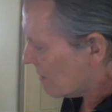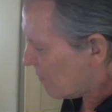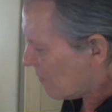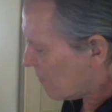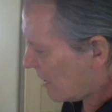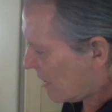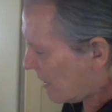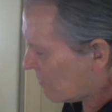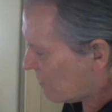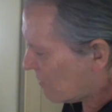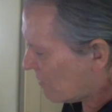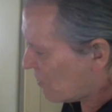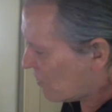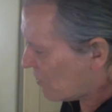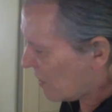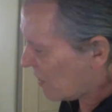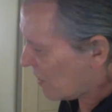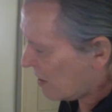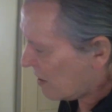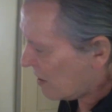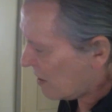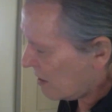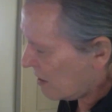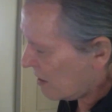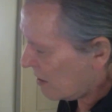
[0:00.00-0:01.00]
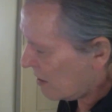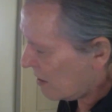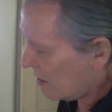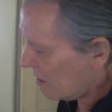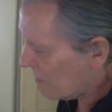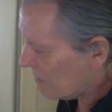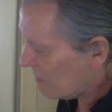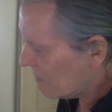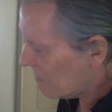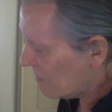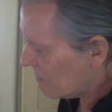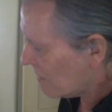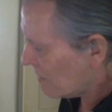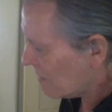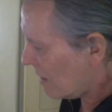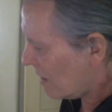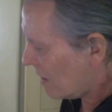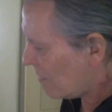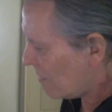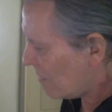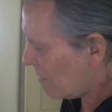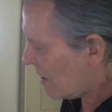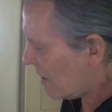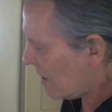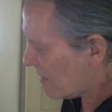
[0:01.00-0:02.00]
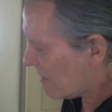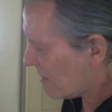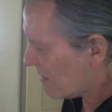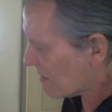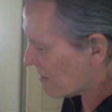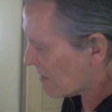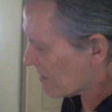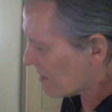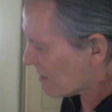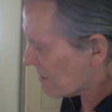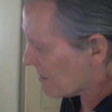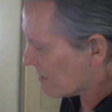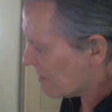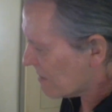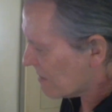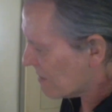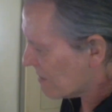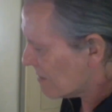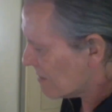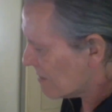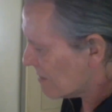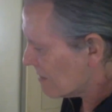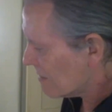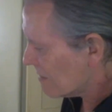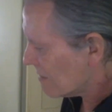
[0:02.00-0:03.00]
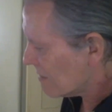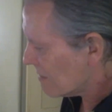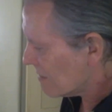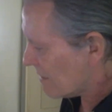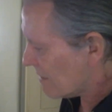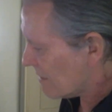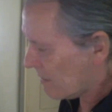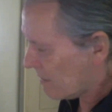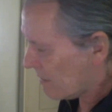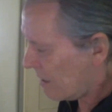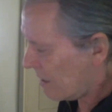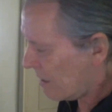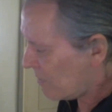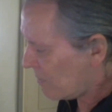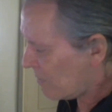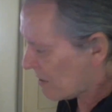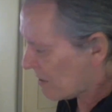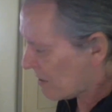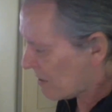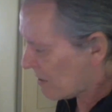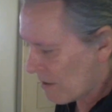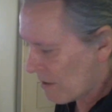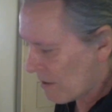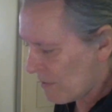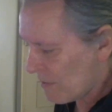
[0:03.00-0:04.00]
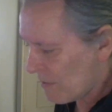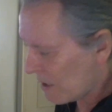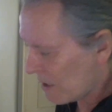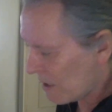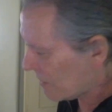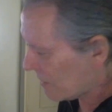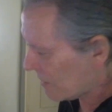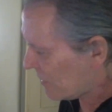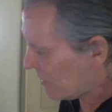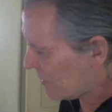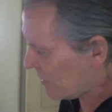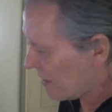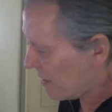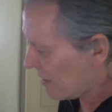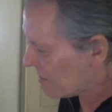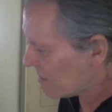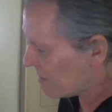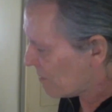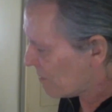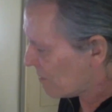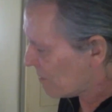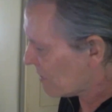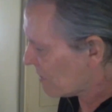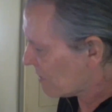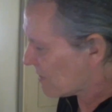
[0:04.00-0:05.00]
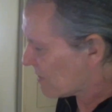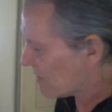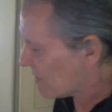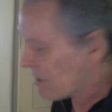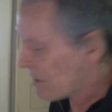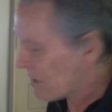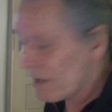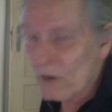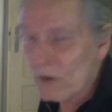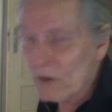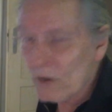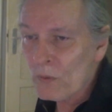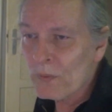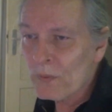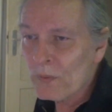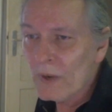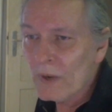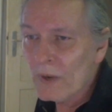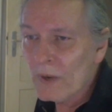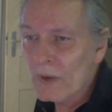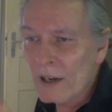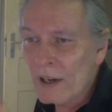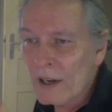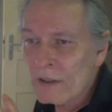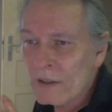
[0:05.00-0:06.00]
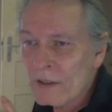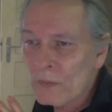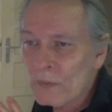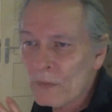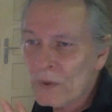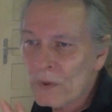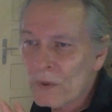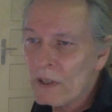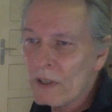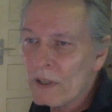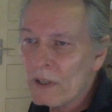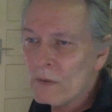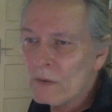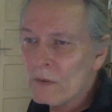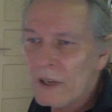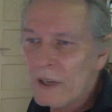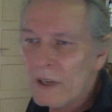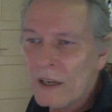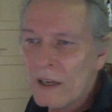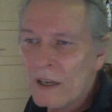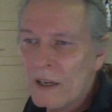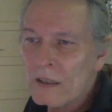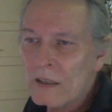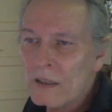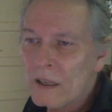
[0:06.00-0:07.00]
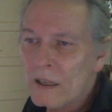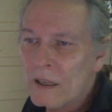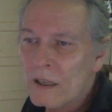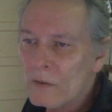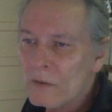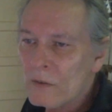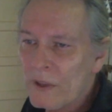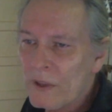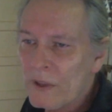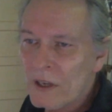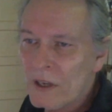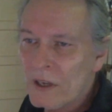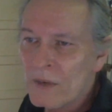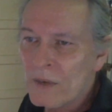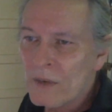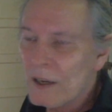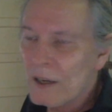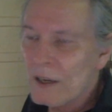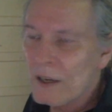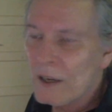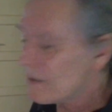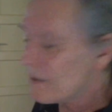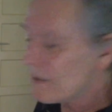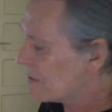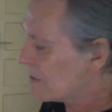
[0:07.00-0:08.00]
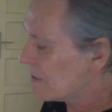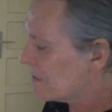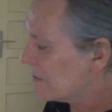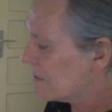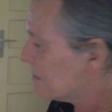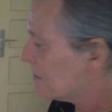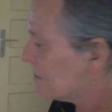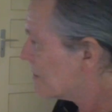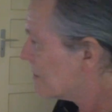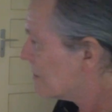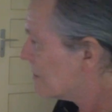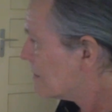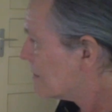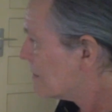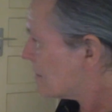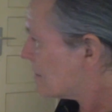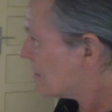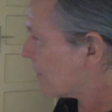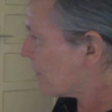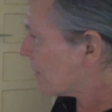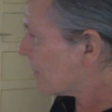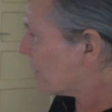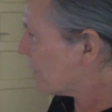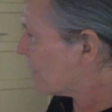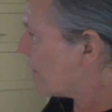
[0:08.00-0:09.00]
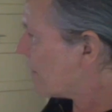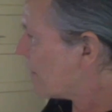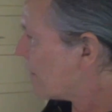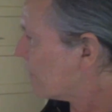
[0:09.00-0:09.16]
PETG, ABS. Well, ABS I'm not going to test because I don't print anything with ABS. I don't have